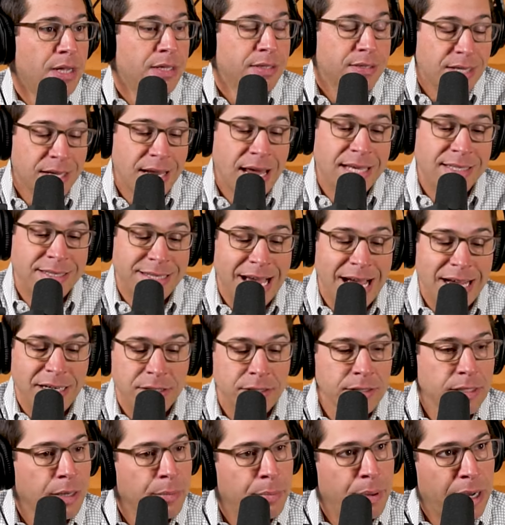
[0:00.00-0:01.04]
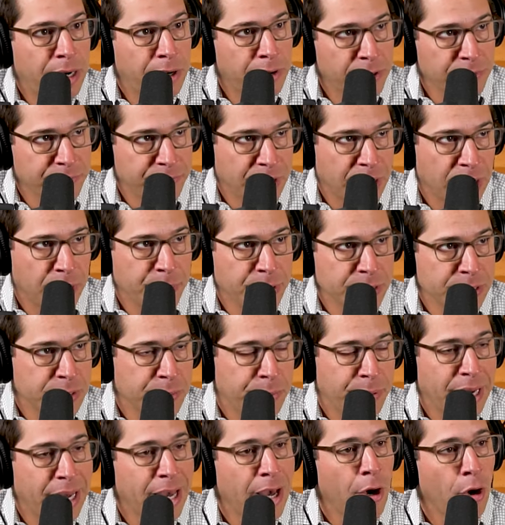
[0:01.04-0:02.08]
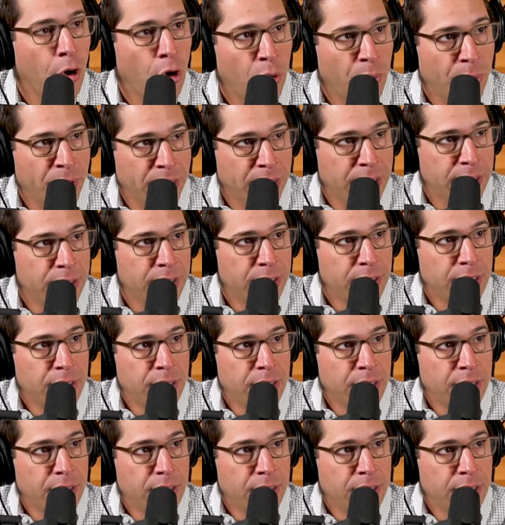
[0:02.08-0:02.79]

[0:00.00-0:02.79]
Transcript: today's actually a better environment to buy a home in